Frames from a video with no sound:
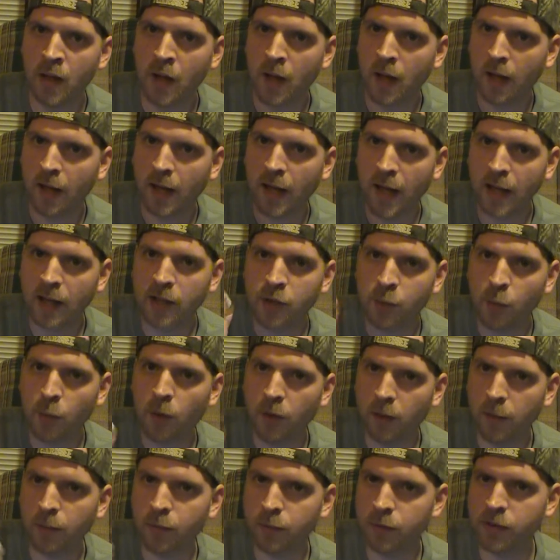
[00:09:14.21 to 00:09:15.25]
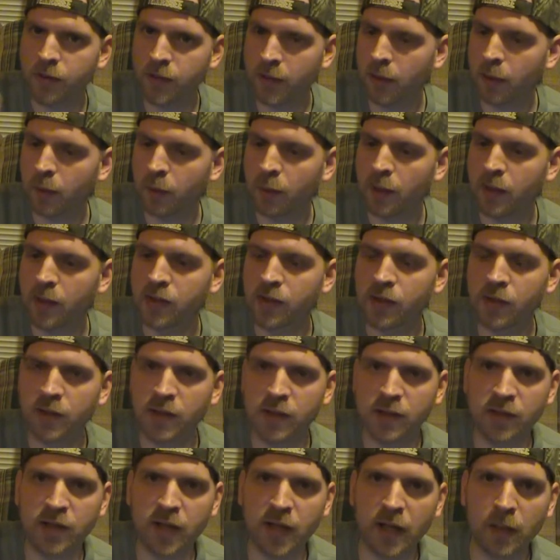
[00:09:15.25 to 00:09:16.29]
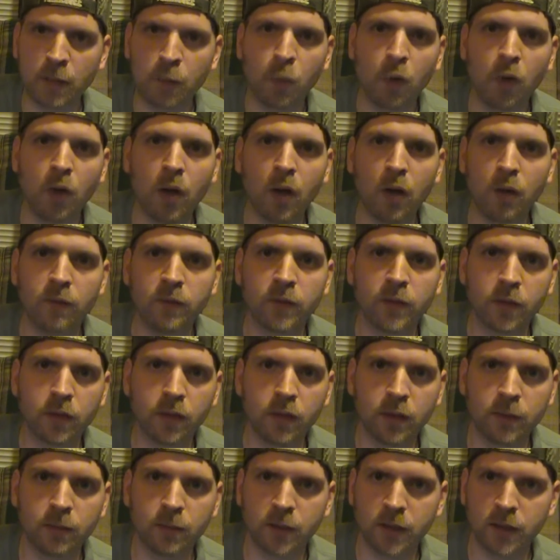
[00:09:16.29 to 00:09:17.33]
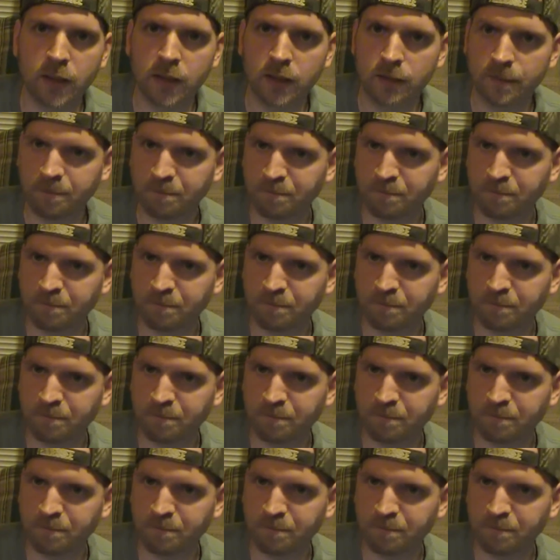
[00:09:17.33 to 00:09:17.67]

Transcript: I got 20% originally because I didn't want to overdo it, but it